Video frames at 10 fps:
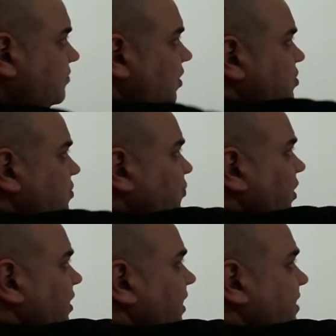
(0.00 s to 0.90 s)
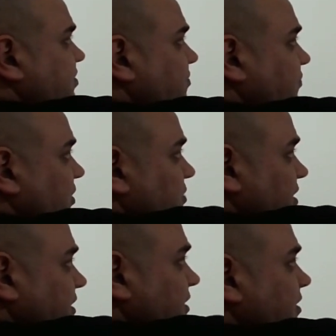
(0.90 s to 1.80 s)
So if we're very less than
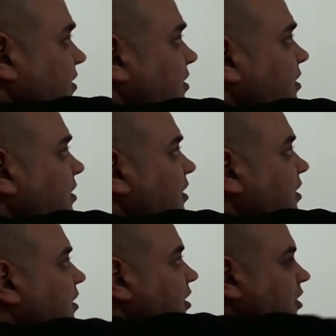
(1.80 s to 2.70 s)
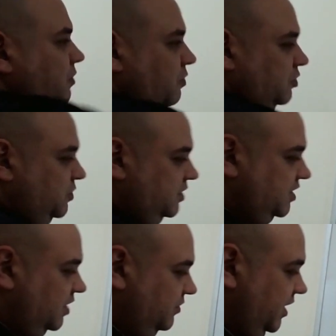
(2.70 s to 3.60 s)
v1, we want to
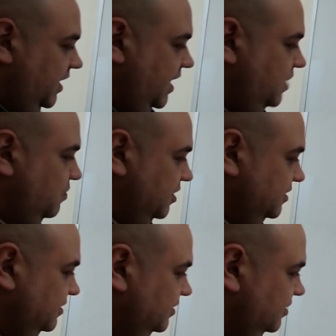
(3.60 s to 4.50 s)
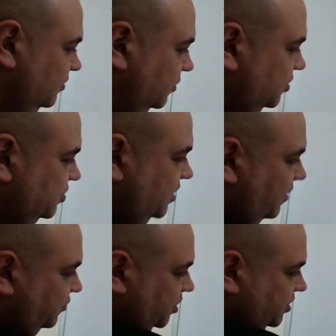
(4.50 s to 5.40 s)
accelerate a1, which is the
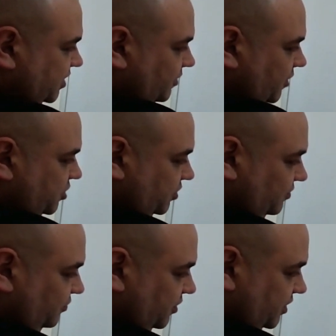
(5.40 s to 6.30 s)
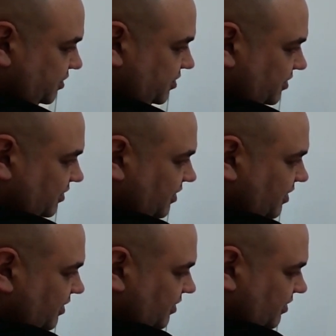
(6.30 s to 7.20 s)
average acceleration for this
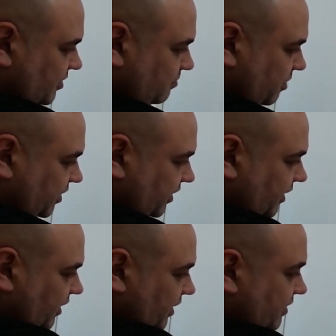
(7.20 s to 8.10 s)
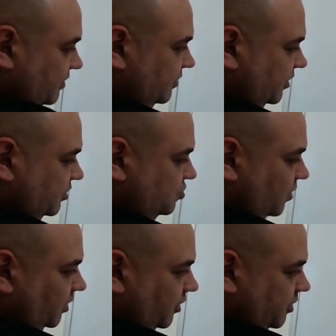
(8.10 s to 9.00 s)
bucket here, like
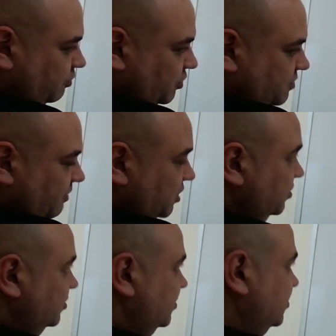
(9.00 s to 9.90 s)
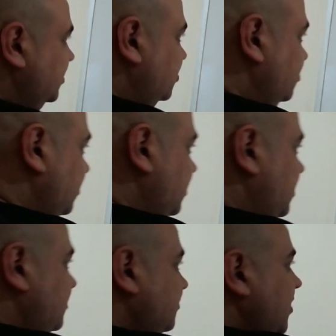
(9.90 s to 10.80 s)
straight line approximation to the section of the curve.